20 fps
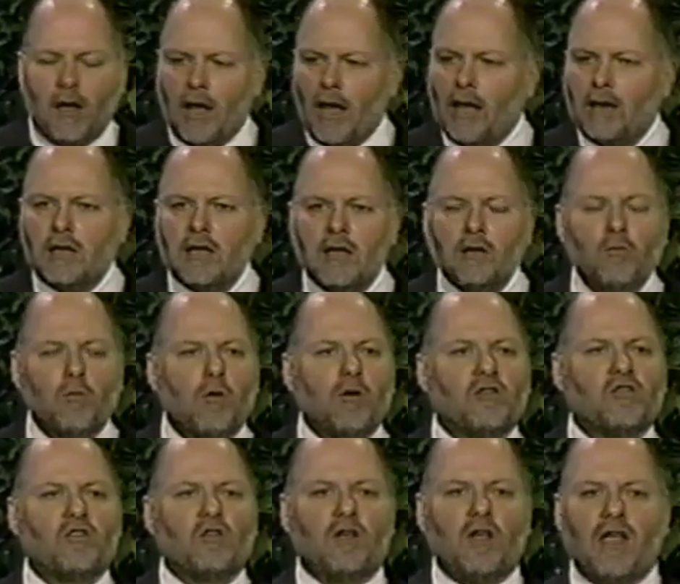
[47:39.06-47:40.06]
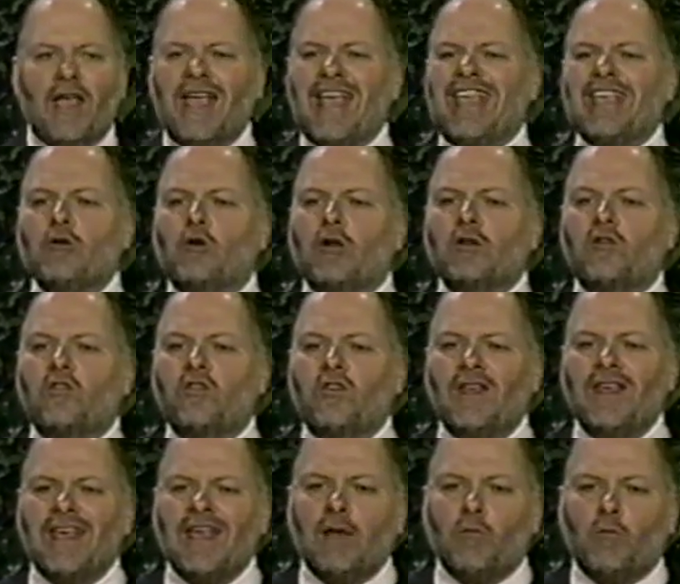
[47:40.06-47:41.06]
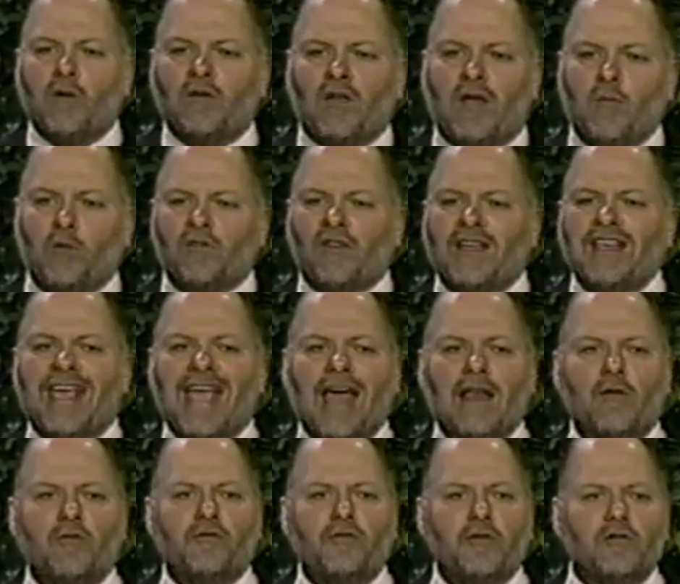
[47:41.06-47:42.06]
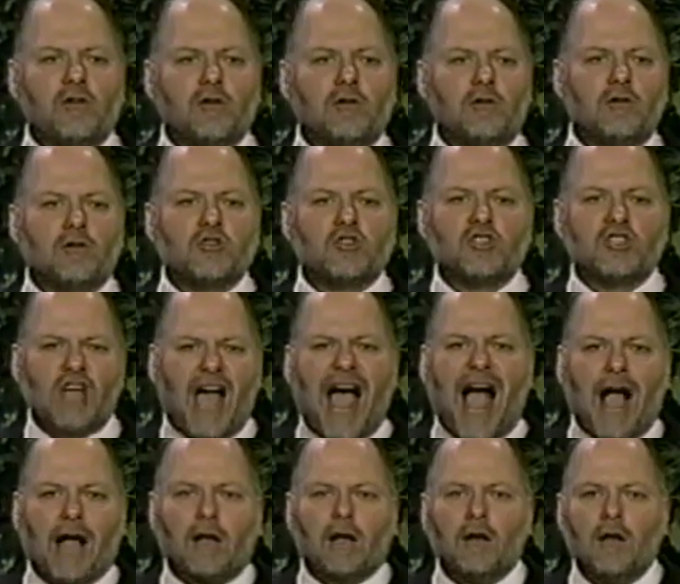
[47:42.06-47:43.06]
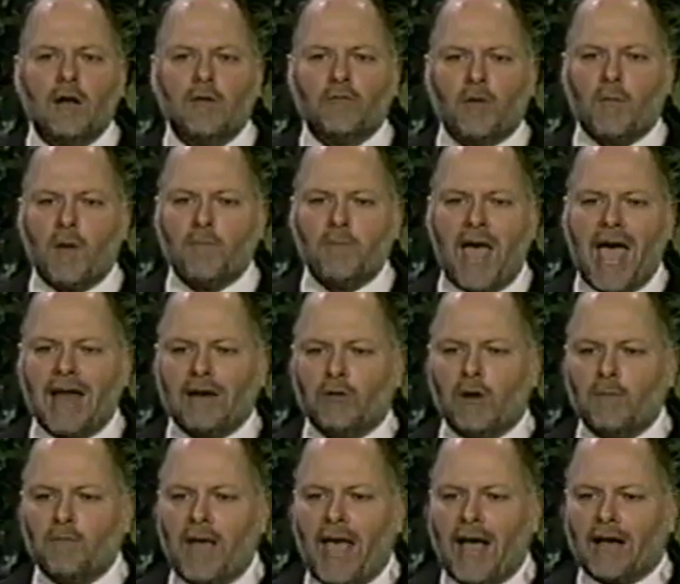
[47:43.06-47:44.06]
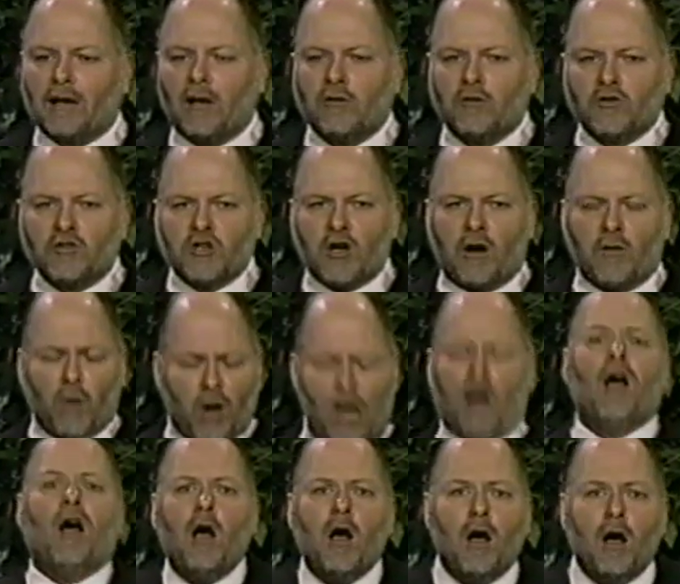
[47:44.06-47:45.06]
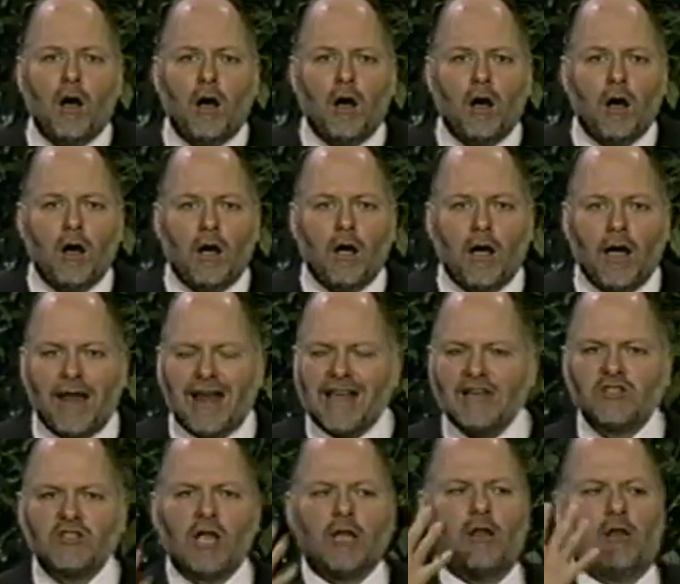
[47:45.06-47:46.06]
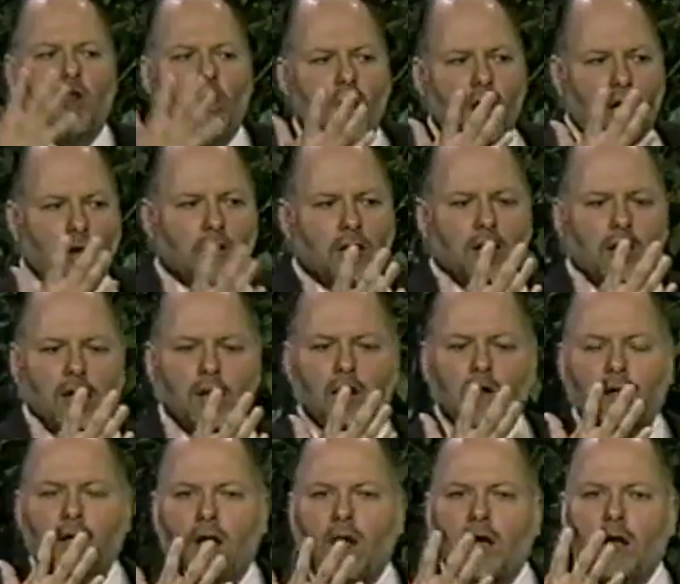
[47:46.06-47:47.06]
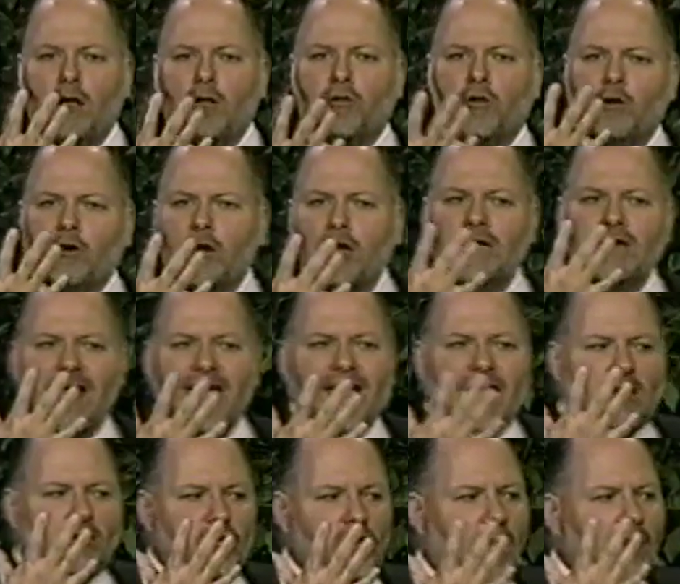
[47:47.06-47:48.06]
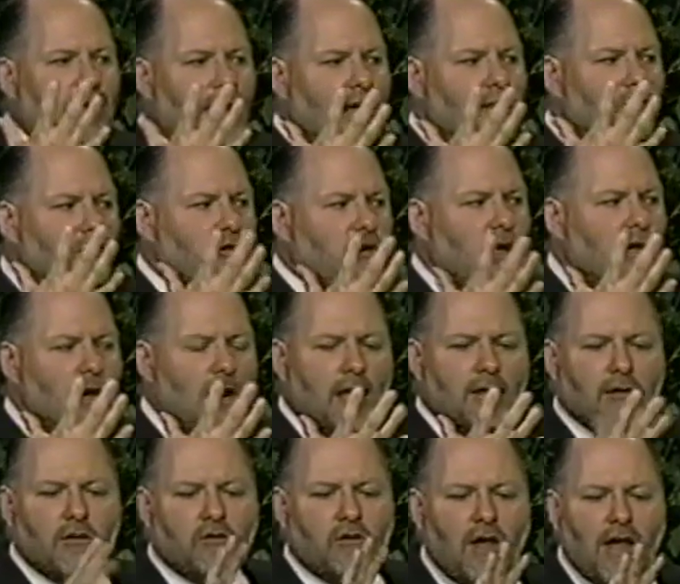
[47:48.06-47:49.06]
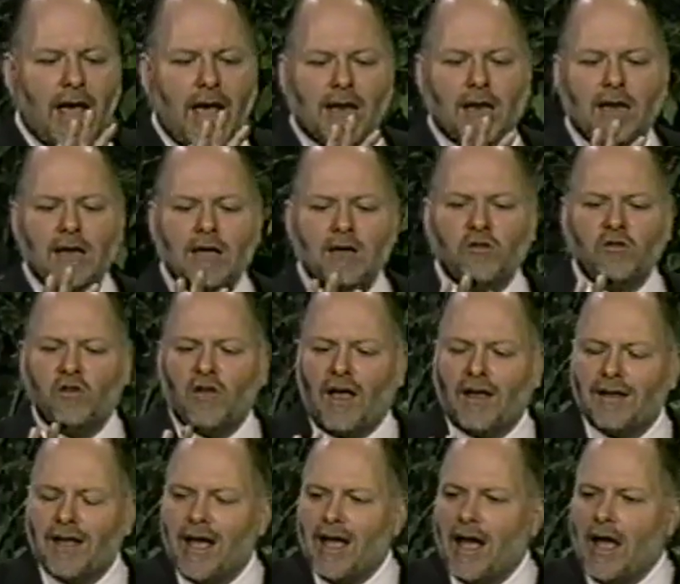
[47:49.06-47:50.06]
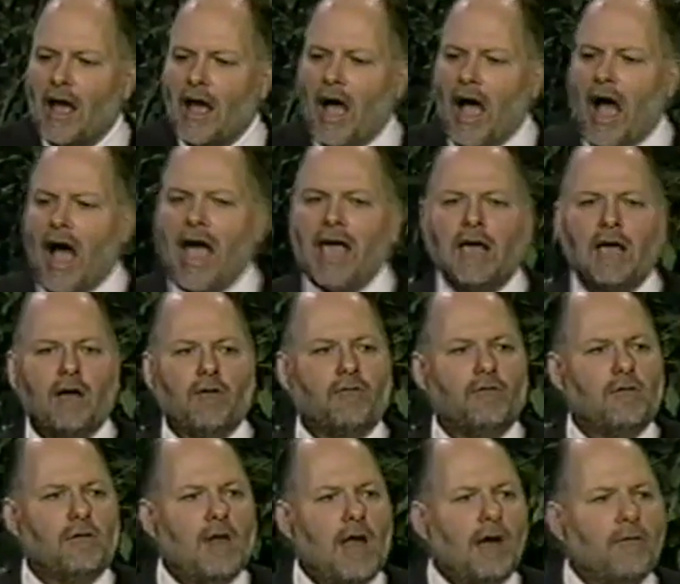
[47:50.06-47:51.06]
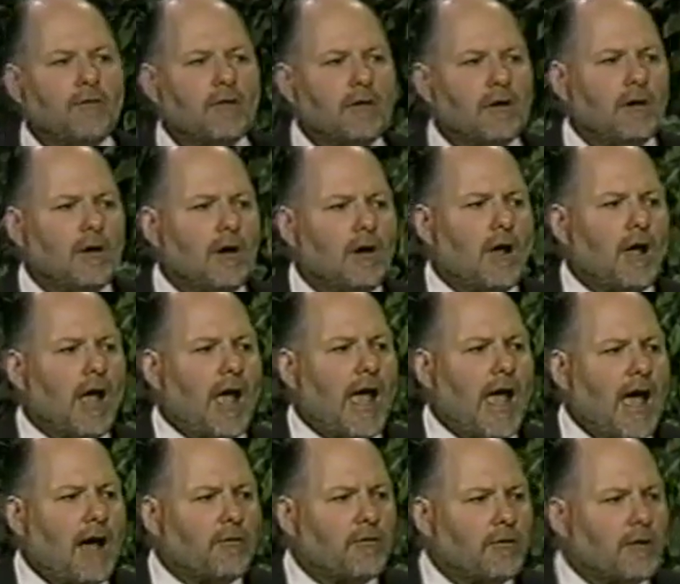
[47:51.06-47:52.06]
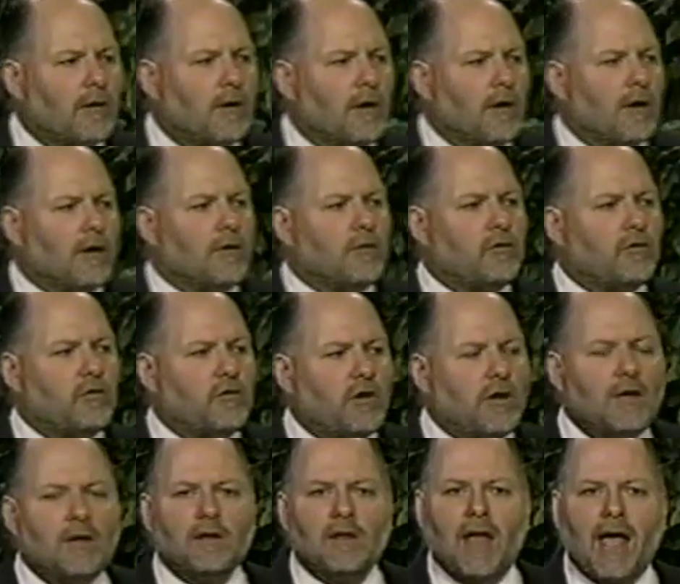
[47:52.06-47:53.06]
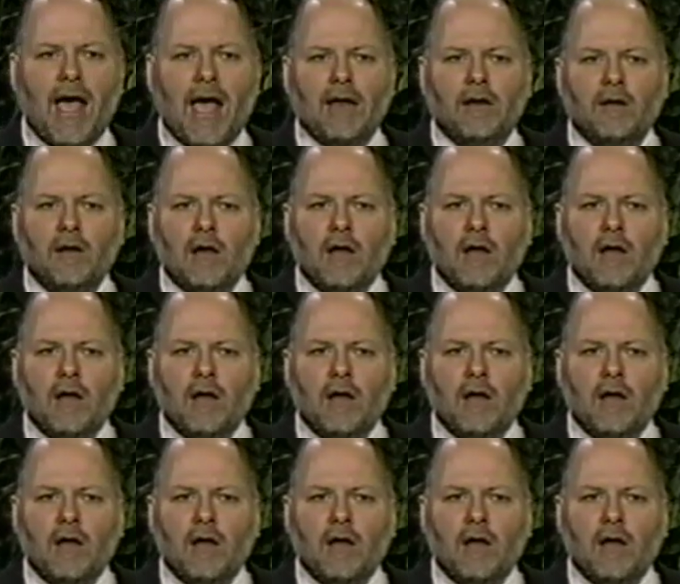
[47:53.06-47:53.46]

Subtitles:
And he was, you could see it was like he had a physical shock from a battery pack under his chair. He went, and I said, look, 30 days, I got skin on this hand. And he said, I have never, ever seen that